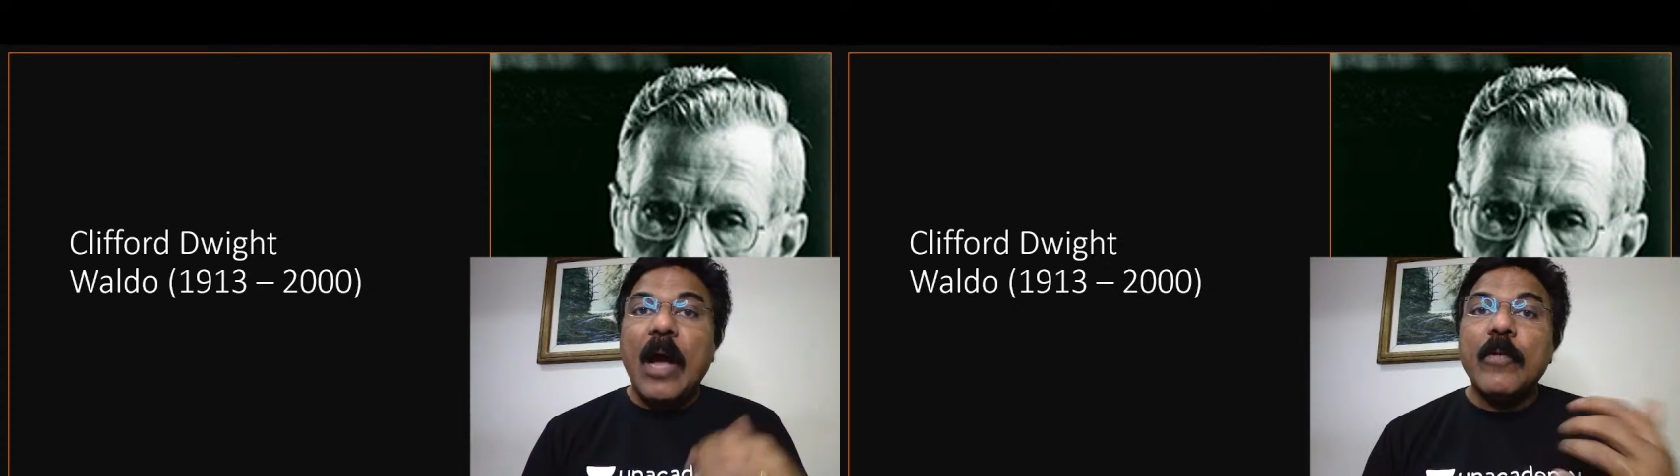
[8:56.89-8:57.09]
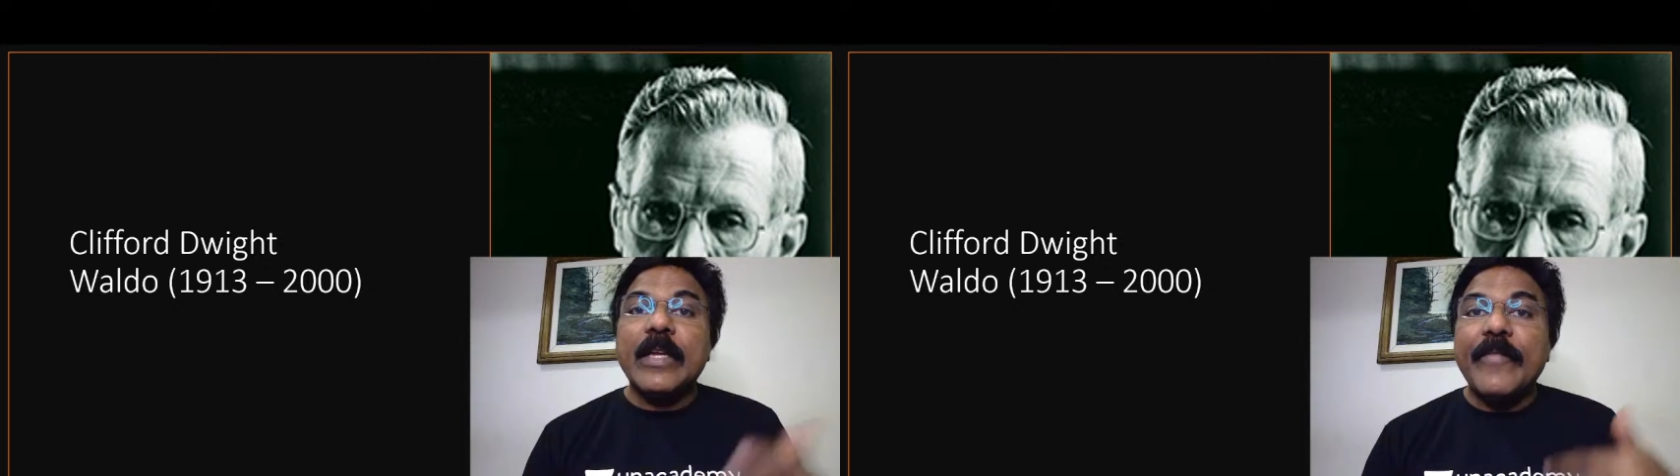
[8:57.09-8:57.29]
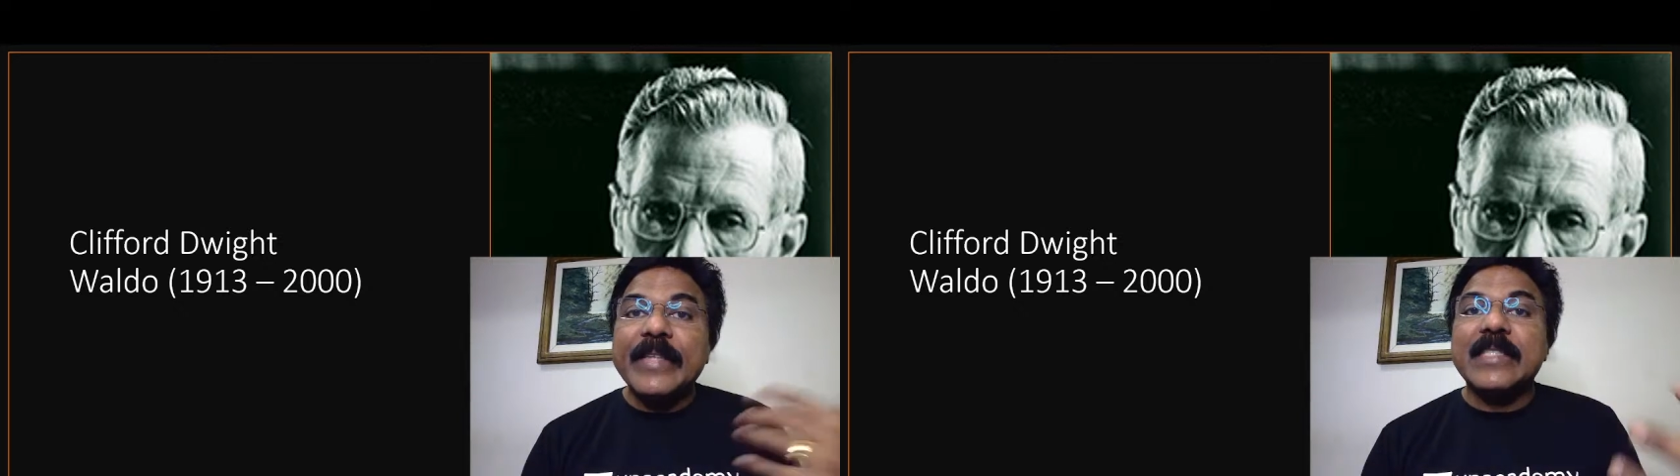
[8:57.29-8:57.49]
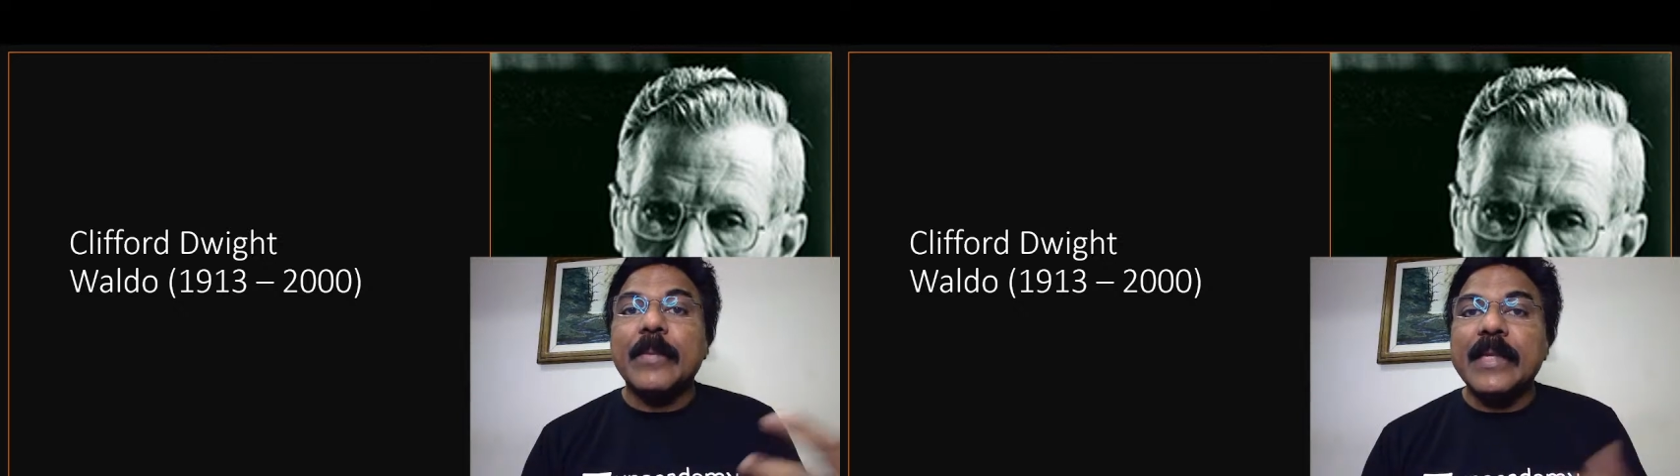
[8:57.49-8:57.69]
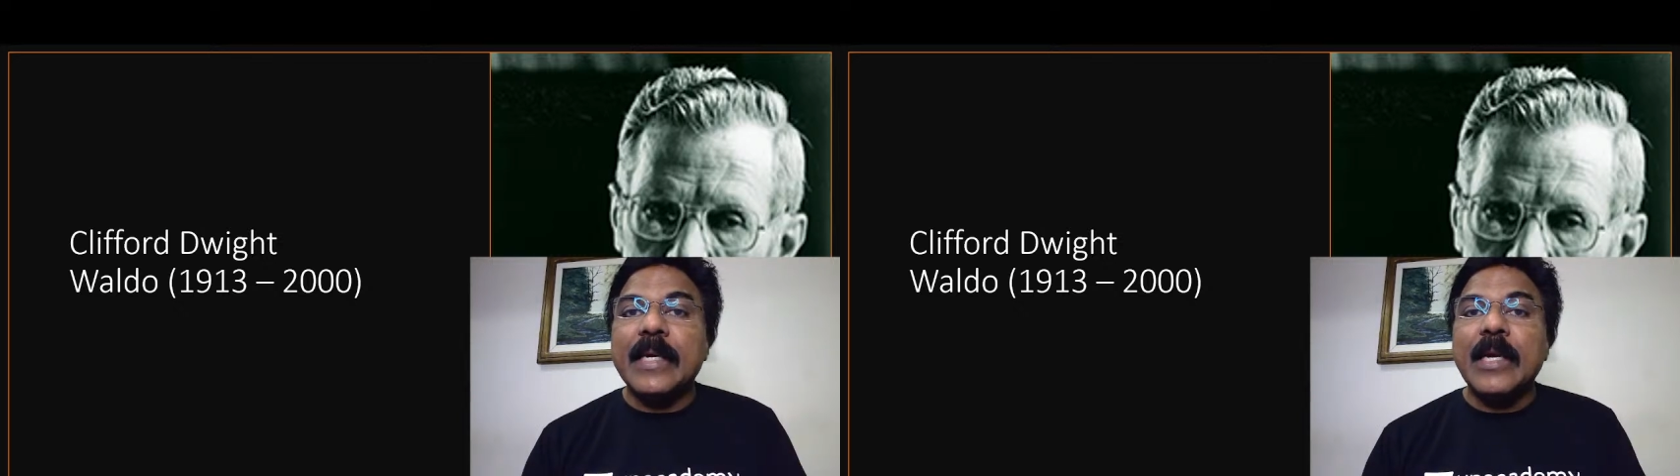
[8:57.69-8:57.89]
how it affects
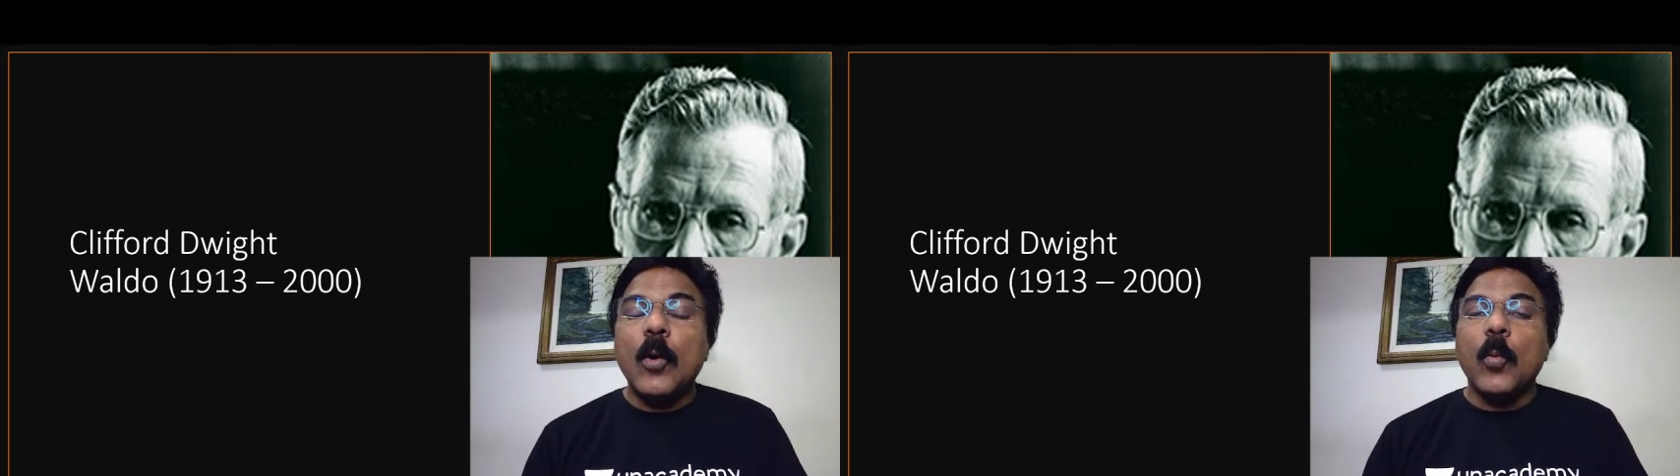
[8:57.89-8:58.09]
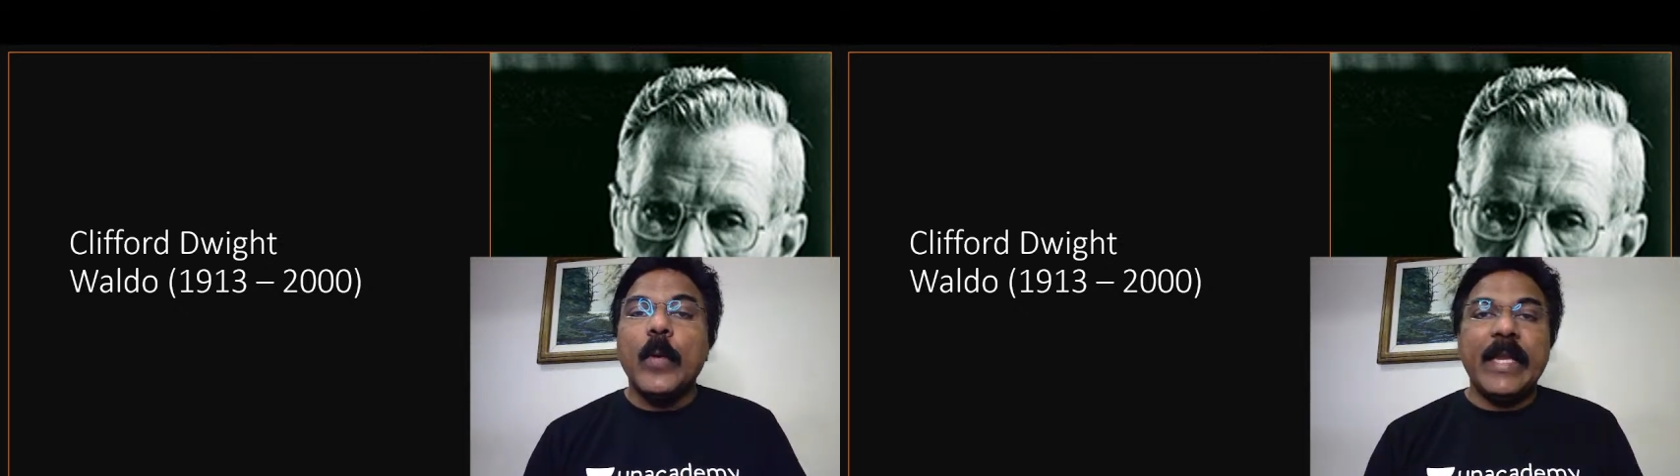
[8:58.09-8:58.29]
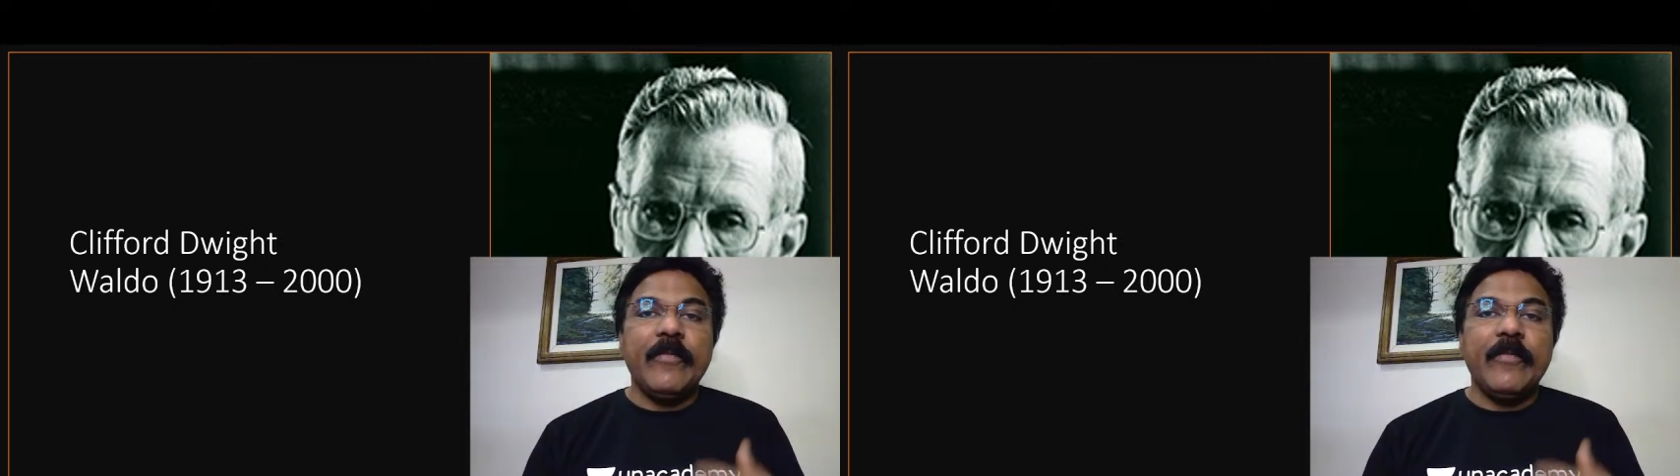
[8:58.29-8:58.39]
them in a very,